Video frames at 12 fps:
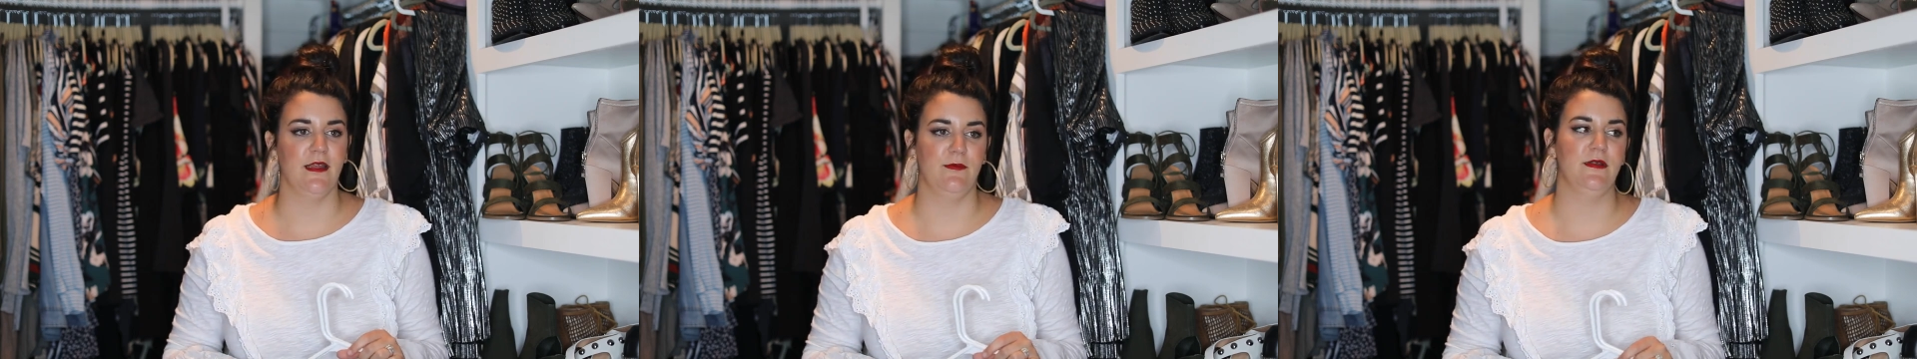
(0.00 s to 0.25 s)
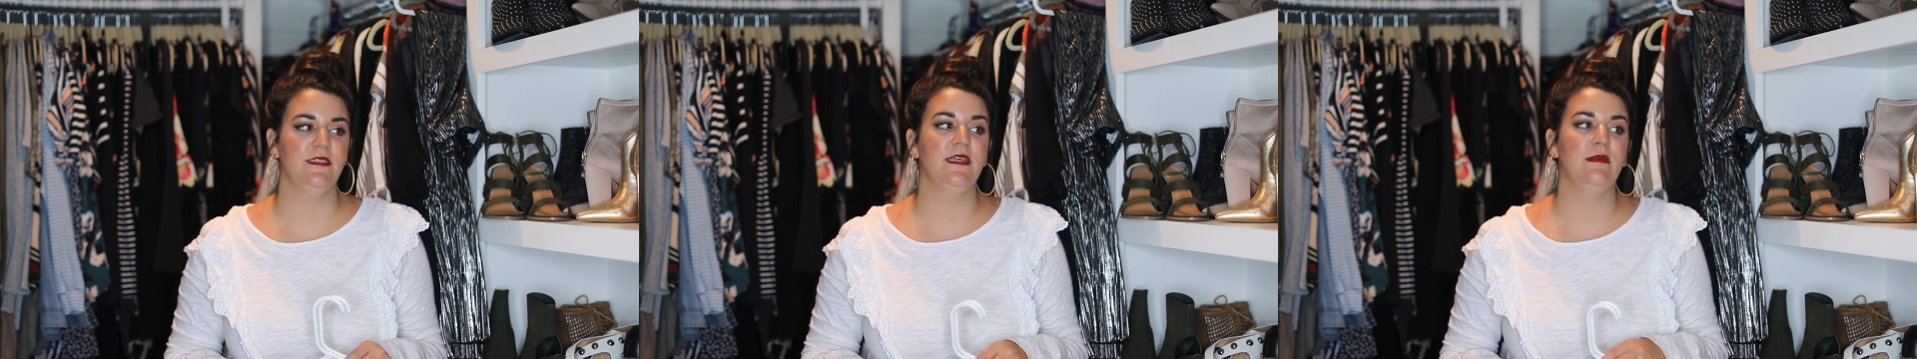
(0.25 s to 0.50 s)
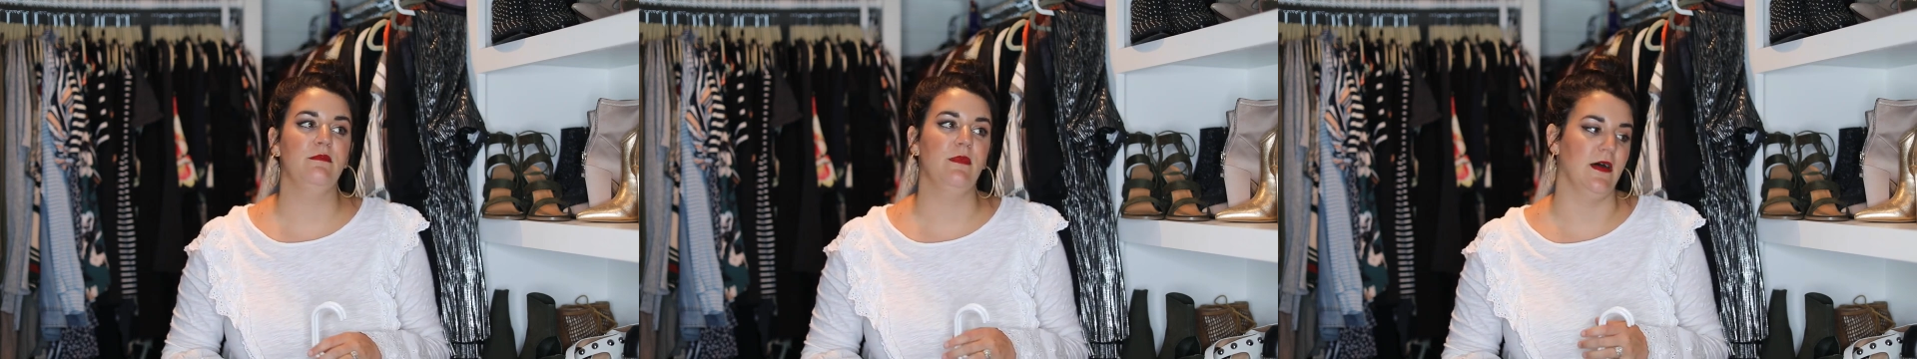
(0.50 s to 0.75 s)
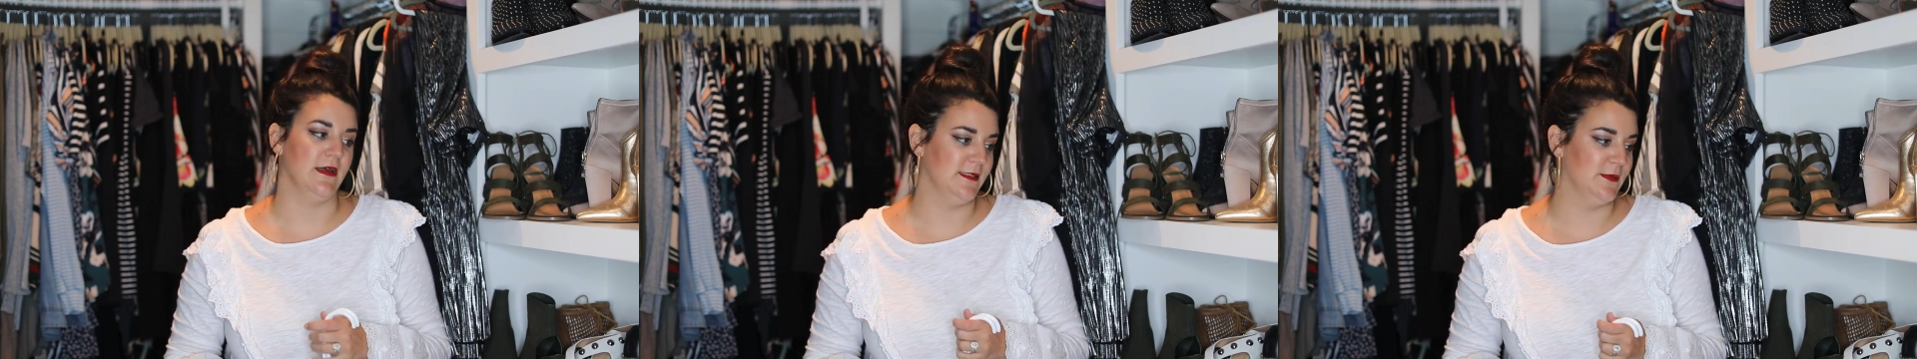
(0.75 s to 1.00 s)
It was
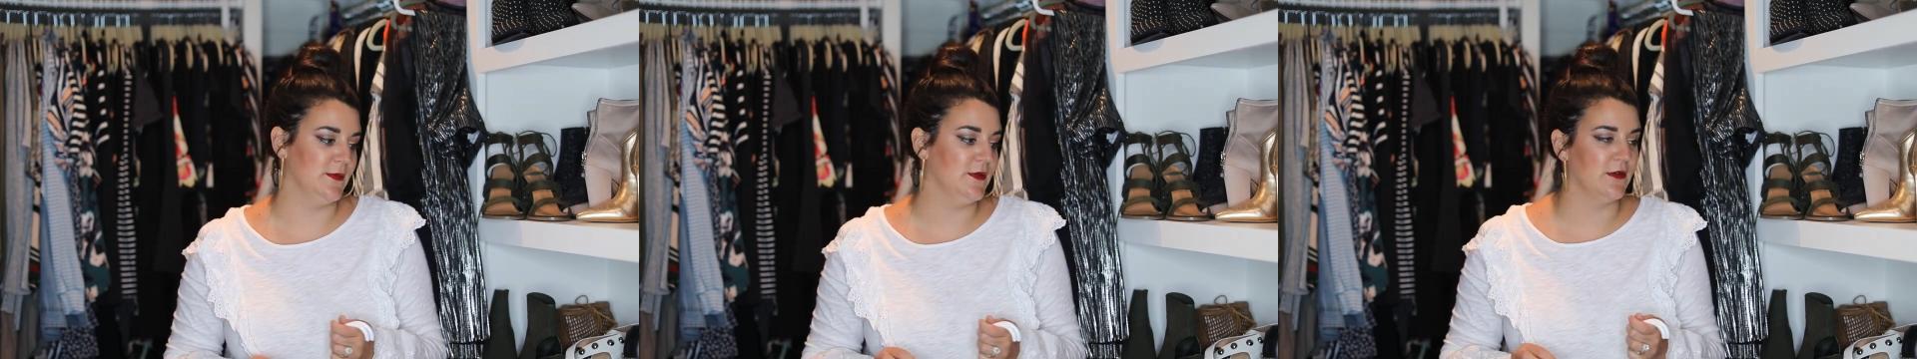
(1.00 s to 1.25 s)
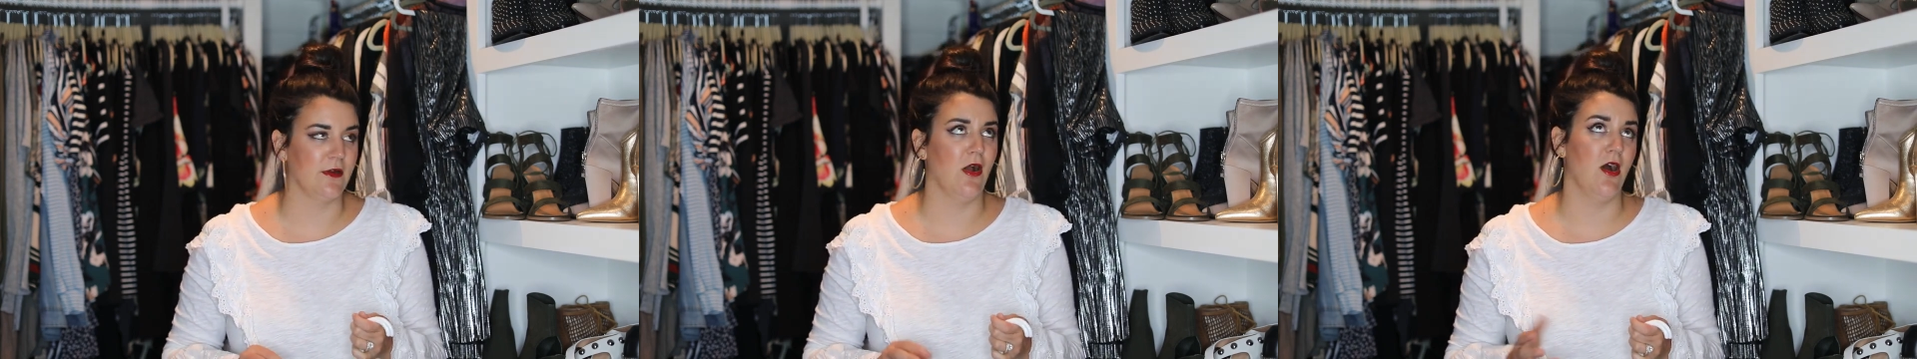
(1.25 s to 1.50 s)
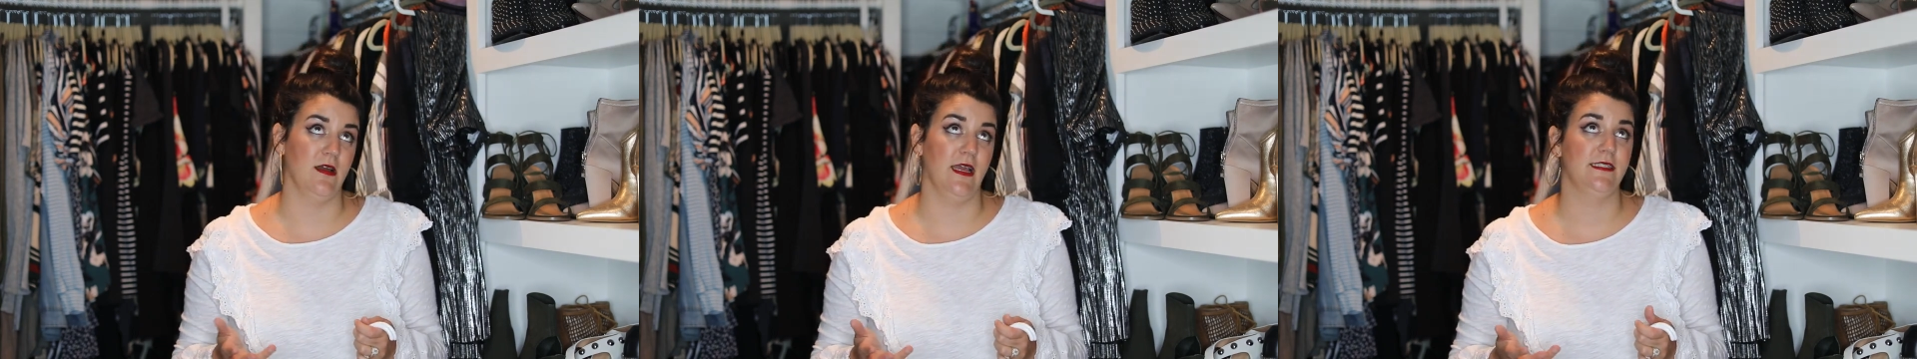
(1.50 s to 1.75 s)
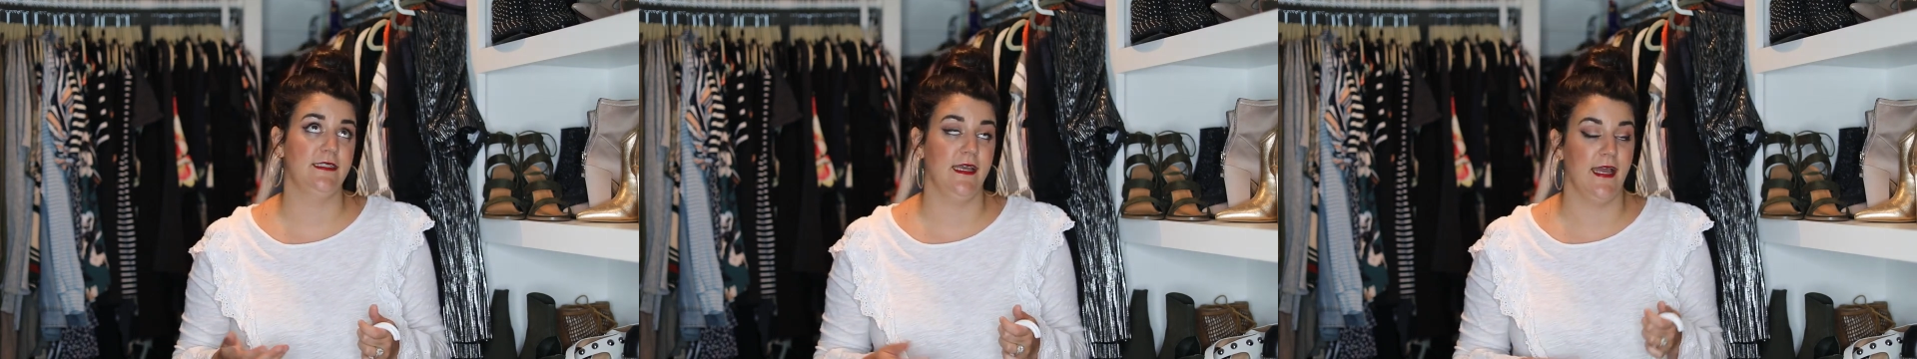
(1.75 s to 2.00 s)
impossible, or
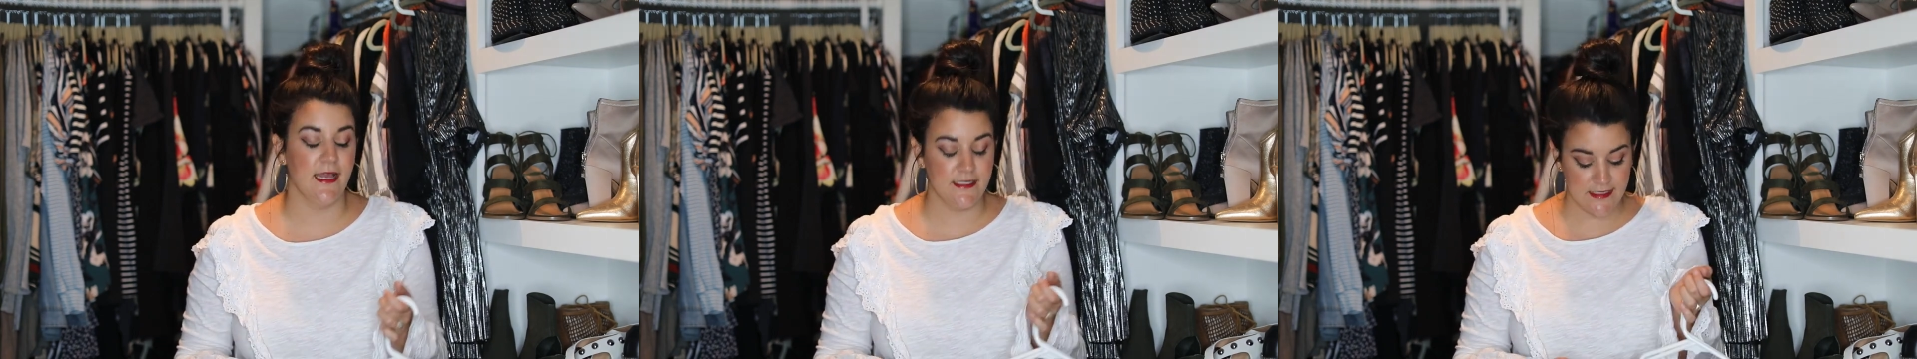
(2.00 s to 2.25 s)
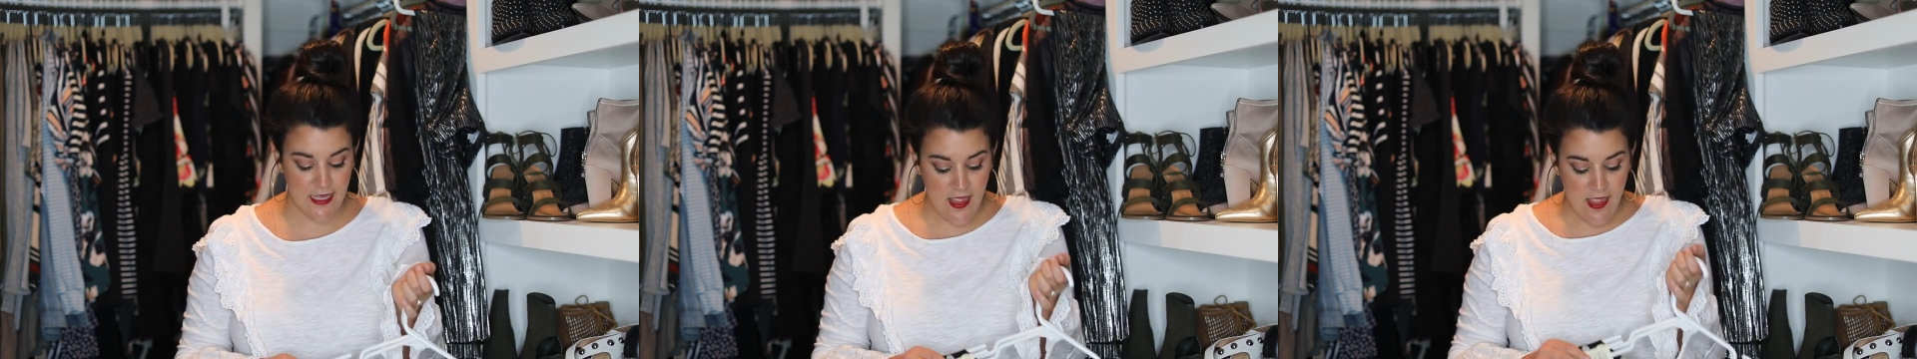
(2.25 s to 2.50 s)
August, I guess,